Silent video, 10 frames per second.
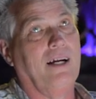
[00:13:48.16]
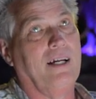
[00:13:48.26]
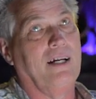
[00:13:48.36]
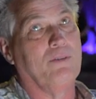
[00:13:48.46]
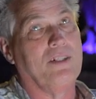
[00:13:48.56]

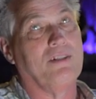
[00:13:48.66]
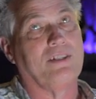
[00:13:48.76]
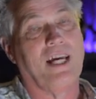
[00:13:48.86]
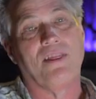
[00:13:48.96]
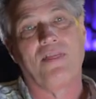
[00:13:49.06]
it was either
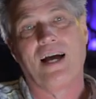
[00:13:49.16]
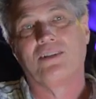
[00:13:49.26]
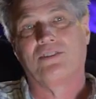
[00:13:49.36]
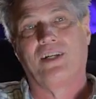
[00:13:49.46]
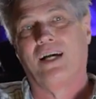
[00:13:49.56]

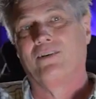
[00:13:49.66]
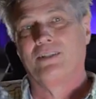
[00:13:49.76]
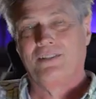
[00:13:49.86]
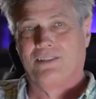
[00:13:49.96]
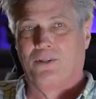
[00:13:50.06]
10,000
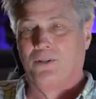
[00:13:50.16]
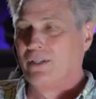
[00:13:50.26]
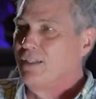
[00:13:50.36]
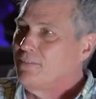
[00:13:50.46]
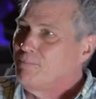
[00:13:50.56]
hours
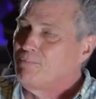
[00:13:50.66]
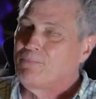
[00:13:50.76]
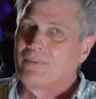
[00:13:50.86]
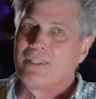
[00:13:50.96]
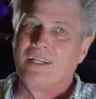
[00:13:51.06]
or
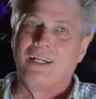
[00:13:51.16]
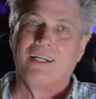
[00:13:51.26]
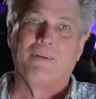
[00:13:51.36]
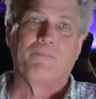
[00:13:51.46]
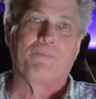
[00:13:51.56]

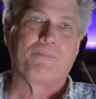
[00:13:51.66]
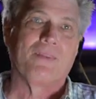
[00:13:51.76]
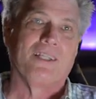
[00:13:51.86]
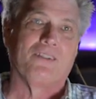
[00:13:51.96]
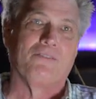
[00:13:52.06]

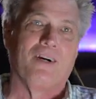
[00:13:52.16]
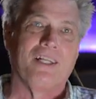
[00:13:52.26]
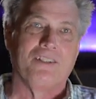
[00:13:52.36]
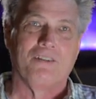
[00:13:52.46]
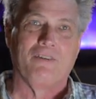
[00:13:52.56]

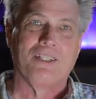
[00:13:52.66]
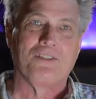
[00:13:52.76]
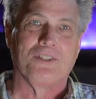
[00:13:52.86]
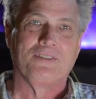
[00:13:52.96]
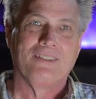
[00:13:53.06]
divine
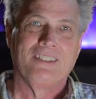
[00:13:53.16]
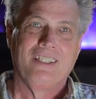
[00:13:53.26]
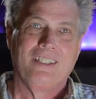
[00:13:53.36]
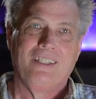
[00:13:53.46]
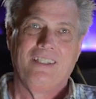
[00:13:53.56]
intervention.
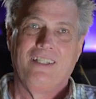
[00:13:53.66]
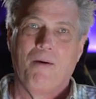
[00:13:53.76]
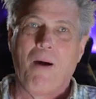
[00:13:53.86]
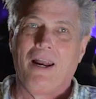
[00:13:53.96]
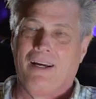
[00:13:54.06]

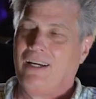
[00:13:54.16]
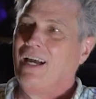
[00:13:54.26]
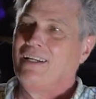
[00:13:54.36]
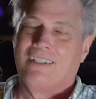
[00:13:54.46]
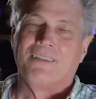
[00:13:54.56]
But I
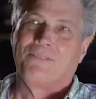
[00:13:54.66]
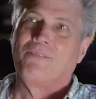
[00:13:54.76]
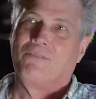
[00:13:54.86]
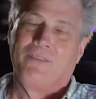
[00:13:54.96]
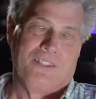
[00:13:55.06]
had a
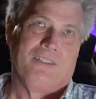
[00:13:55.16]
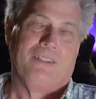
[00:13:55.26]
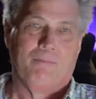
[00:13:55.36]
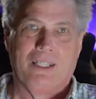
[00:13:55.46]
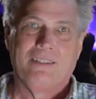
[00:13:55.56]
vision
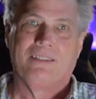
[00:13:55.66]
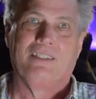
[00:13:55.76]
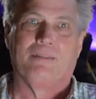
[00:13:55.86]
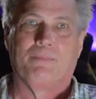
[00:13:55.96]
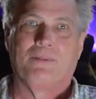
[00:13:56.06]
in my
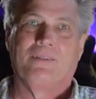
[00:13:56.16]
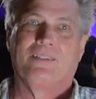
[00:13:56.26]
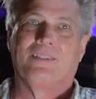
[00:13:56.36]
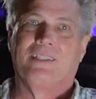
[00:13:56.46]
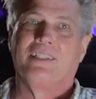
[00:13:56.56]
sleep.
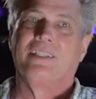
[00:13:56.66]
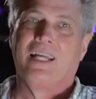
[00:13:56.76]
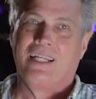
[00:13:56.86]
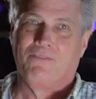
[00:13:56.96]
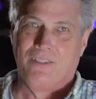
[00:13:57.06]
And in
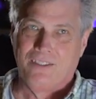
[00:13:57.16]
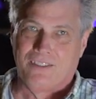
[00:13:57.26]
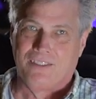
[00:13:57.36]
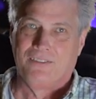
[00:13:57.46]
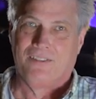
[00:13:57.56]
that
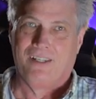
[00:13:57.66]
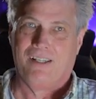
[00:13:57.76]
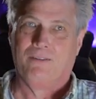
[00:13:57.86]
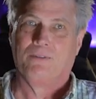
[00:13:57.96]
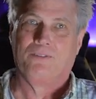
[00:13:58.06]
vision,
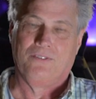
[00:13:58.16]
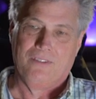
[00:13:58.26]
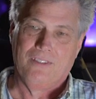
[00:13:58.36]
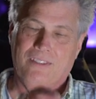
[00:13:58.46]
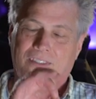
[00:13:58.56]
I was
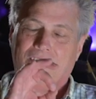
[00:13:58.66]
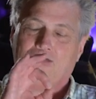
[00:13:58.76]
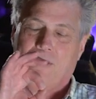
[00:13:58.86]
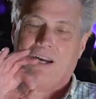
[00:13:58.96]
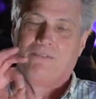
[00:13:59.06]

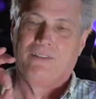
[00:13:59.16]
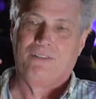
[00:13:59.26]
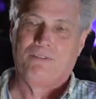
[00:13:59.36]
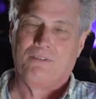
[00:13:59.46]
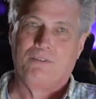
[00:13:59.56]

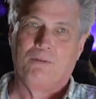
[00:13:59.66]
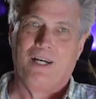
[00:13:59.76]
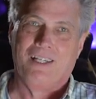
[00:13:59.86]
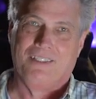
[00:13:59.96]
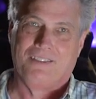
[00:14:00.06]
traveling through the
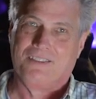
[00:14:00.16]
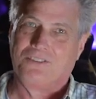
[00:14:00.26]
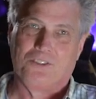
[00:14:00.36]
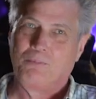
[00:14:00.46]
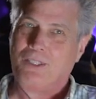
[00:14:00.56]
wires
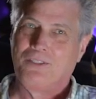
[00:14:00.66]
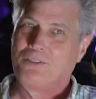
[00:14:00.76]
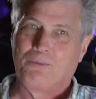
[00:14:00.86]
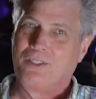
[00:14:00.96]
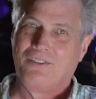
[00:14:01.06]
because the
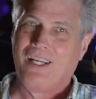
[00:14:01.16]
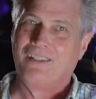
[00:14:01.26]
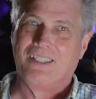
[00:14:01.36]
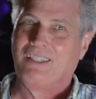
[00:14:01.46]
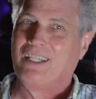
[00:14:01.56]
speakers weren't
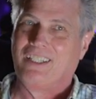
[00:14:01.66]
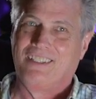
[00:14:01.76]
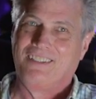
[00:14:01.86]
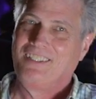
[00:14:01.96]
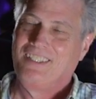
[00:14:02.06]
sounding right.
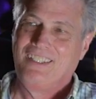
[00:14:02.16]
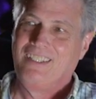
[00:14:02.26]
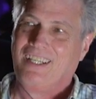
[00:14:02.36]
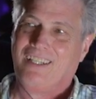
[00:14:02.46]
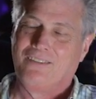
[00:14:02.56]

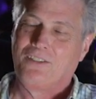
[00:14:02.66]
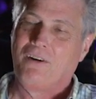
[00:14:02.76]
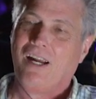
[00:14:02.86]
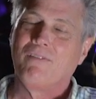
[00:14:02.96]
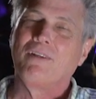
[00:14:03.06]
And I was
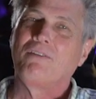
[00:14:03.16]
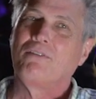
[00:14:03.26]
traveling